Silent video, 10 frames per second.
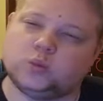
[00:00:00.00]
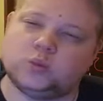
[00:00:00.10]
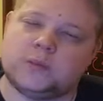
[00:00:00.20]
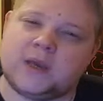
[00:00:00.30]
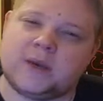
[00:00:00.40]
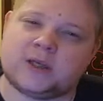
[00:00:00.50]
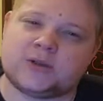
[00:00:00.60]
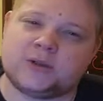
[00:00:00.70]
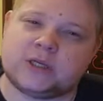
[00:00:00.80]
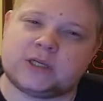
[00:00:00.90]
Maybe I
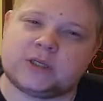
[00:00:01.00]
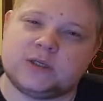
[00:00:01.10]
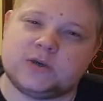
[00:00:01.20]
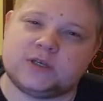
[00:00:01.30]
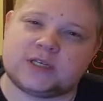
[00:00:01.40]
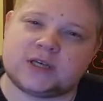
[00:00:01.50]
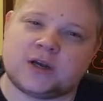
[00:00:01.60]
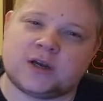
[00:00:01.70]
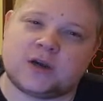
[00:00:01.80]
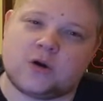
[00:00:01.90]
should just use this
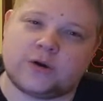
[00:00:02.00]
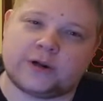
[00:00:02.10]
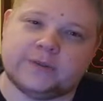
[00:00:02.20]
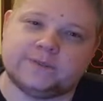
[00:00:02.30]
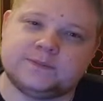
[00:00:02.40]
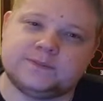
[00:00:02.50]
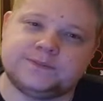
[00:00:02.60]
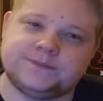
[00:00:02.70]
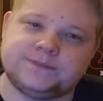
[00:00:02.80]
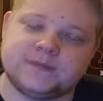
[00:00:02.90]
gun in Korean.
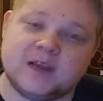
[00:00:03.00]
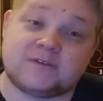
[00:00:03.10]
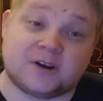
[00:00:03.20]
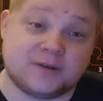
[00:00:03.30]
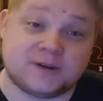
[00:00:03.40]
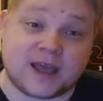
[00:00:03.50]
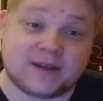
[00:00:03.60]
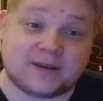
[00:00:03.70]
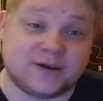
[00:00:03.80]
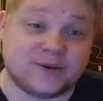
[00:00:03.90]
If I knew
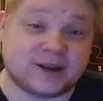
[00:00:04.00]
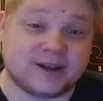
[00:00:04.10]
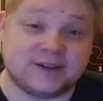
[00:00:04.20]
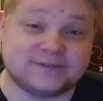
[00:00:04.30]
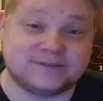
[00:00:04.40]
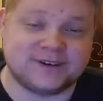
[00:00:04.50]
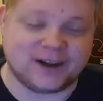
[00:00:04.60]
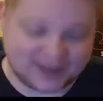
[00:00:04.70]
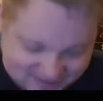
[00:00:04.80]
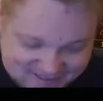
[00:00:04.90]
that... Oh my god.
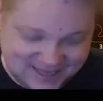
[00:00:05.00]
Fuck.